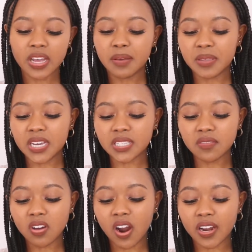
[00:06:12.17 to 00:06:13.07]
Because of
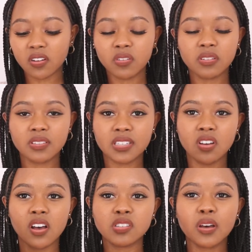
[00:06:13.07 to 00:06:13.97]
the argan oil, this
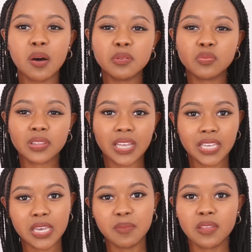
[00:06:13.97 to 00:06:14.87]
also helps with like
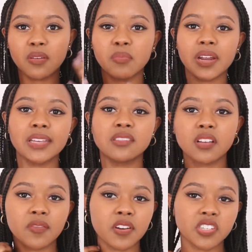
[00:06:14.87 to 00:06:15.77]
keeping the braids
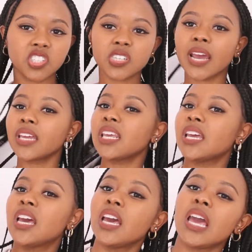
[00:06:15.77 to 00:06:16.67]
look very
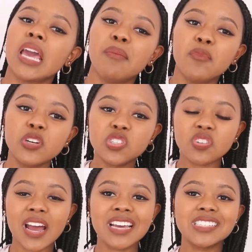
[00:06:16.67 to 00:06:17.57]
shiny and
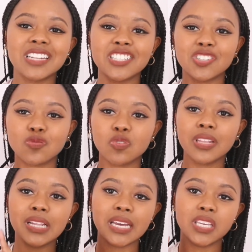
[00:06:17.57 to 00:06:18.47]
moisturized, and I just really
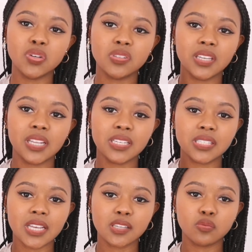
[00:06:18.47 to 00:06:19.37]
like using
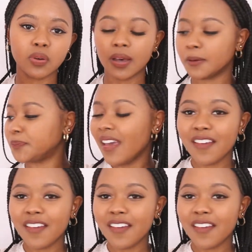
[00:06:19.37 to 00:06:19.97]
this as well.